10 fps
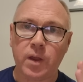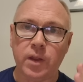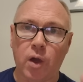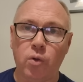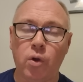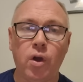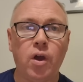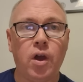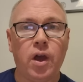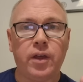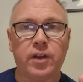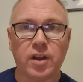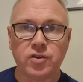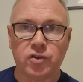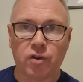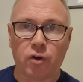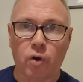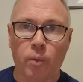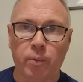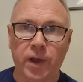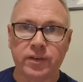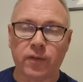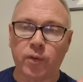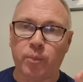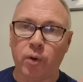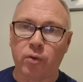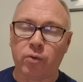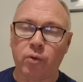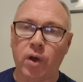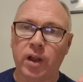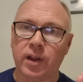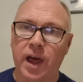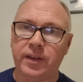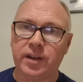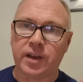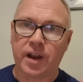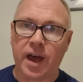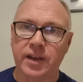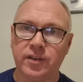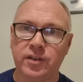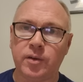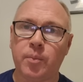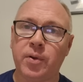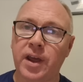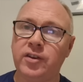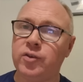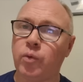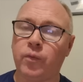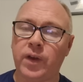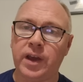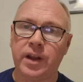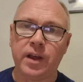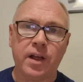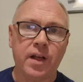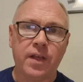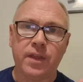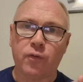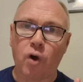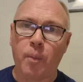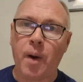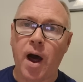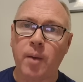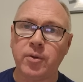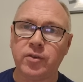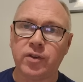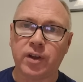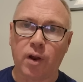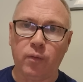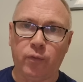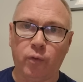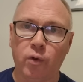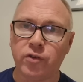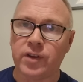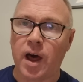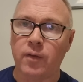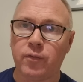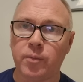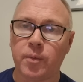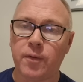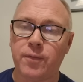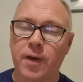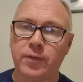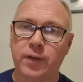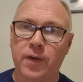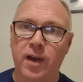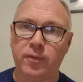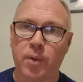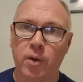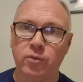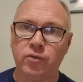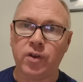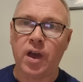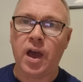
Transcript: Now, Christian Sur complex, if you book through Atlantic Horizons, prices will vary. They've got apartments on the ground floor starting from about £55,